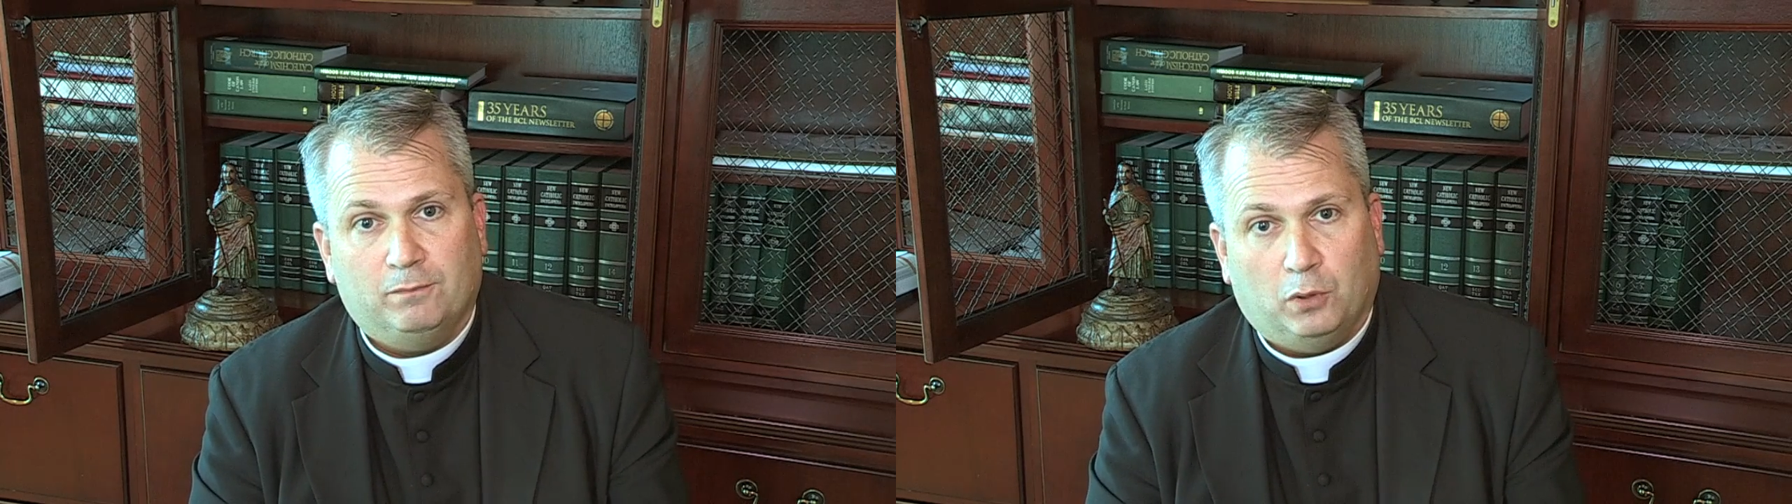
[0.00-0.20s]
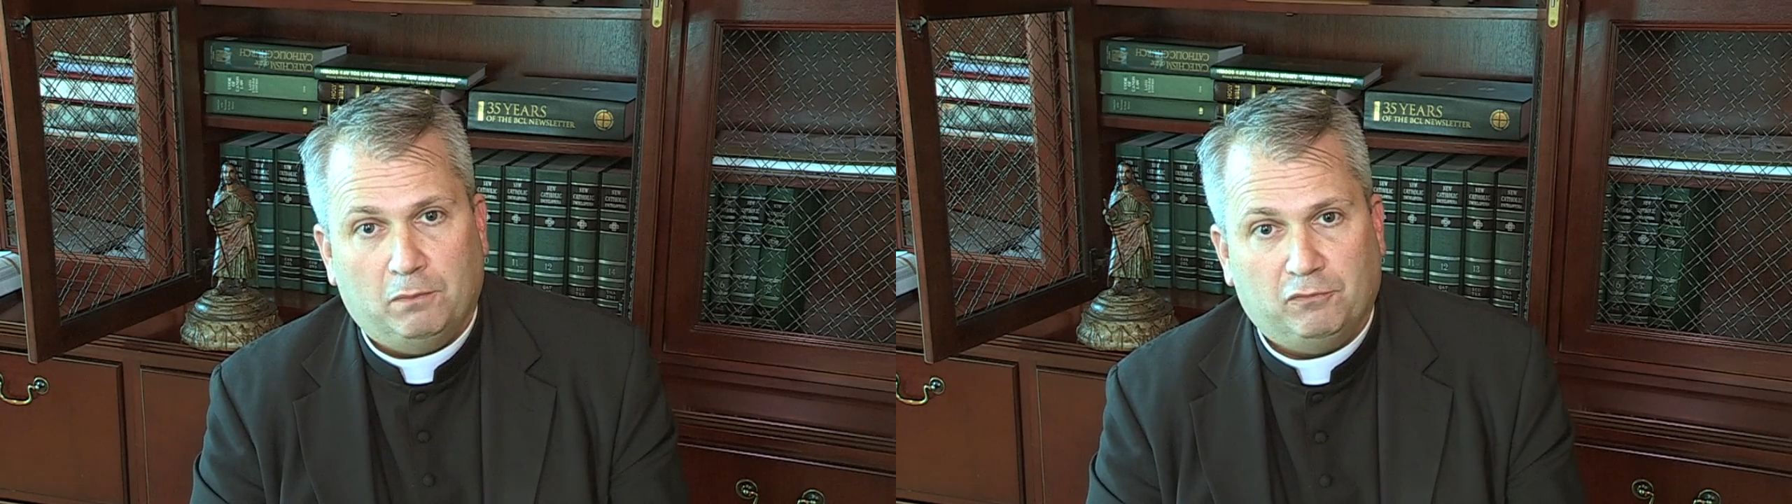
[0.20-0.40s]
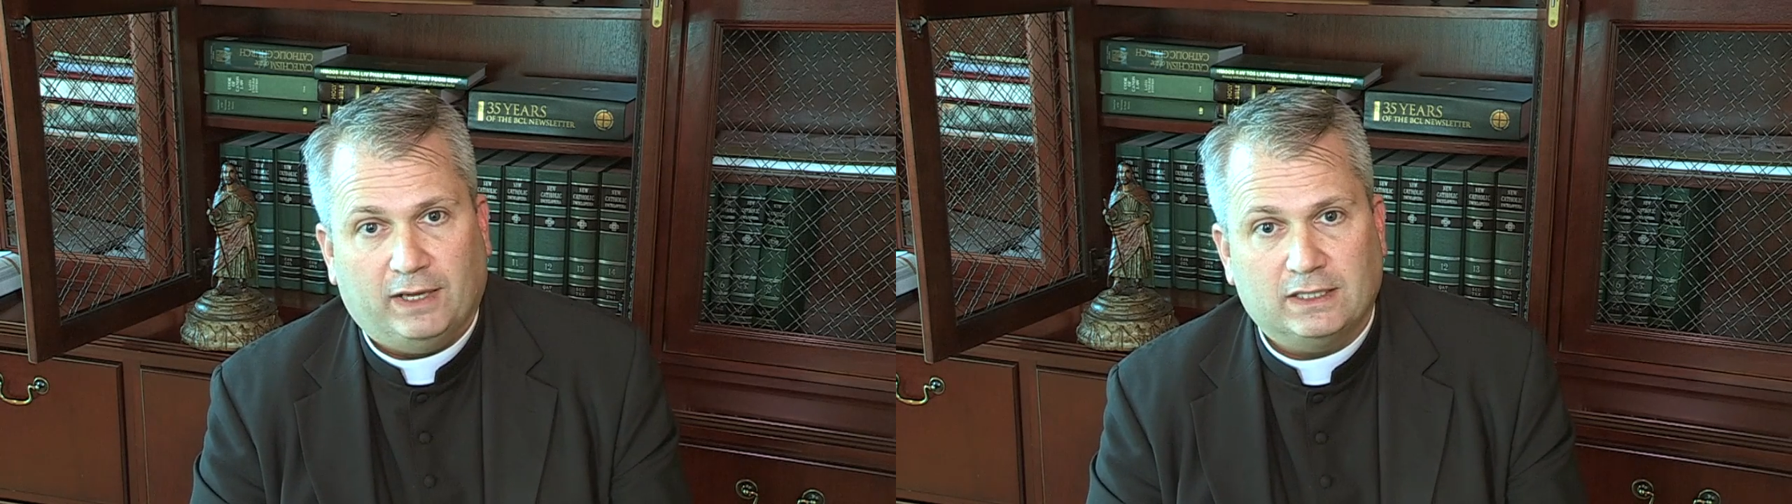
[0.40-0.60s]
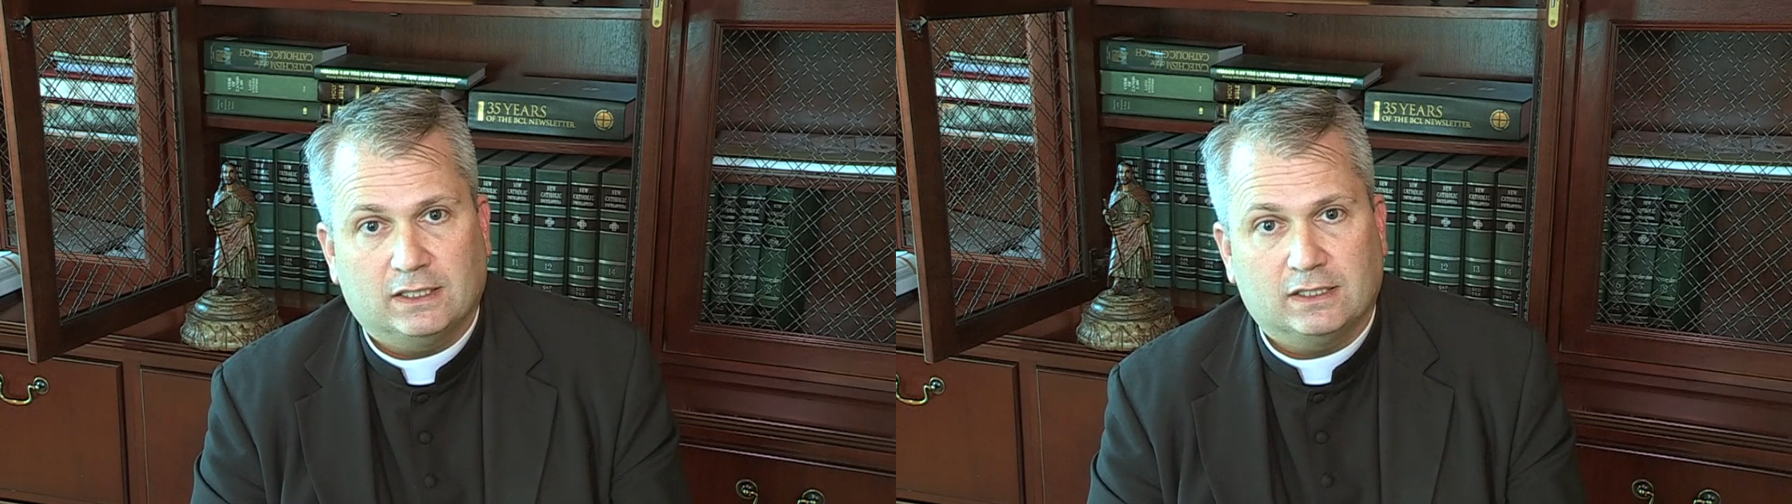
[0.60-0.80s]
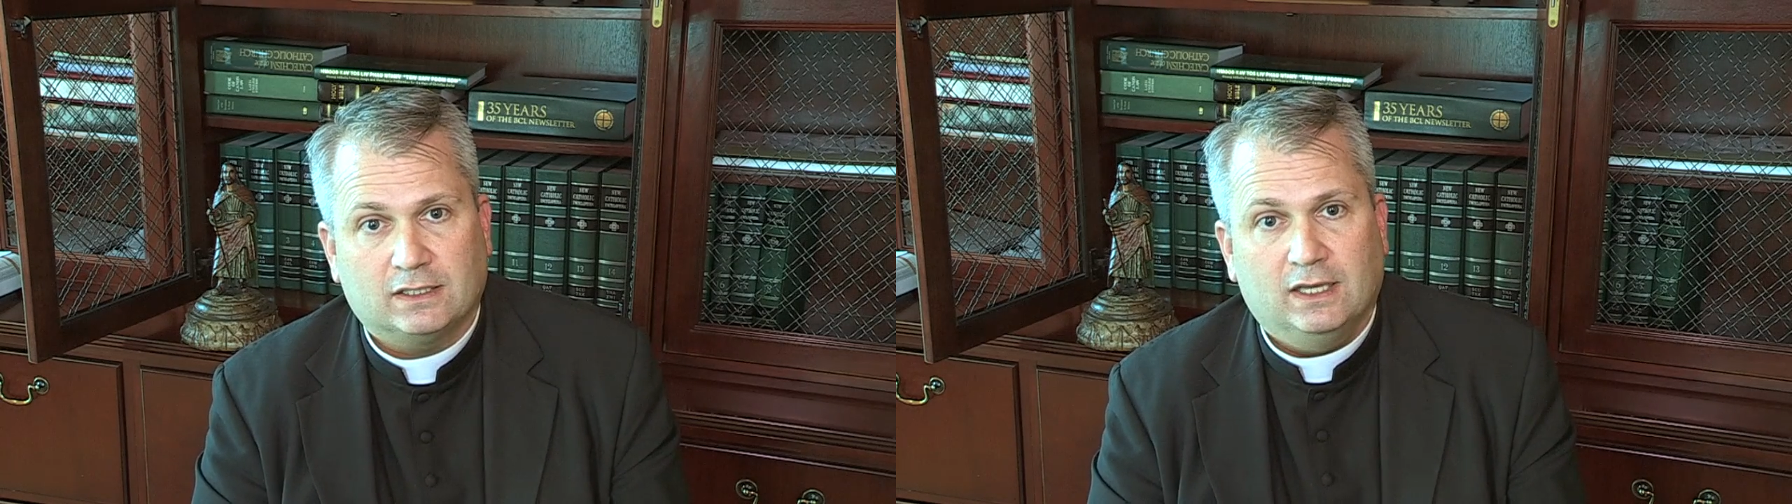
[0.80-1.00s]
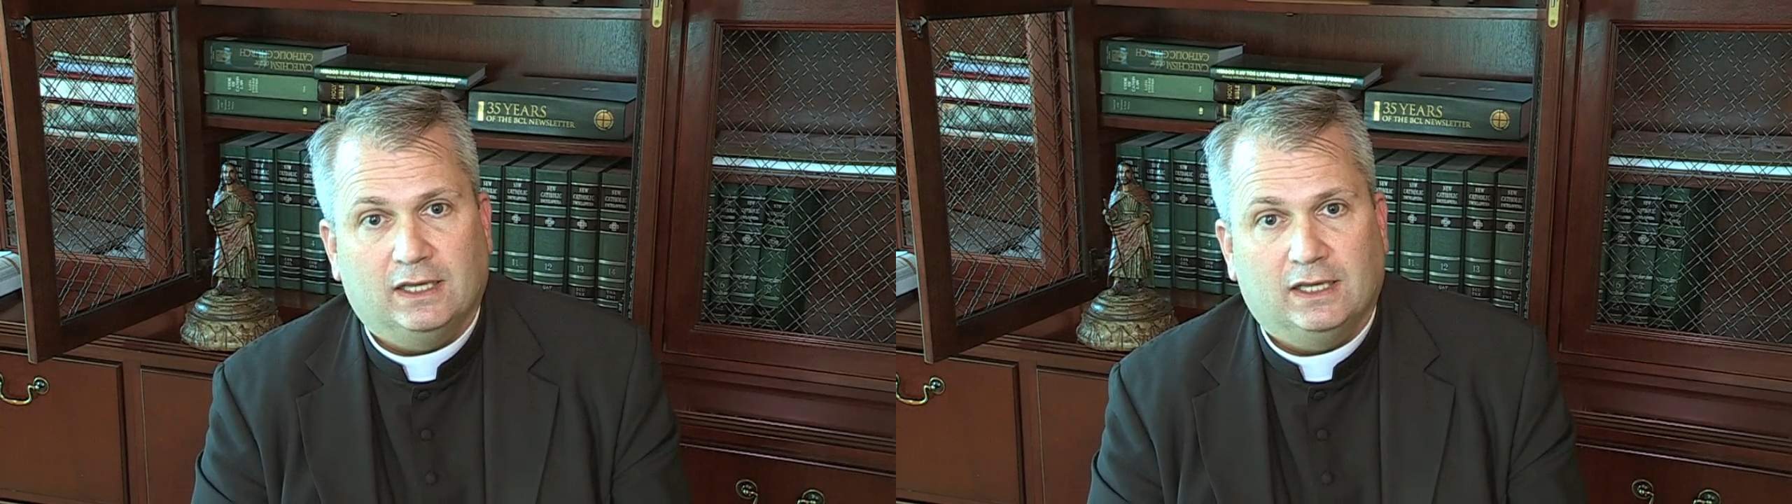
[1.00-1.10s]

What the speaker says: Pope Francis,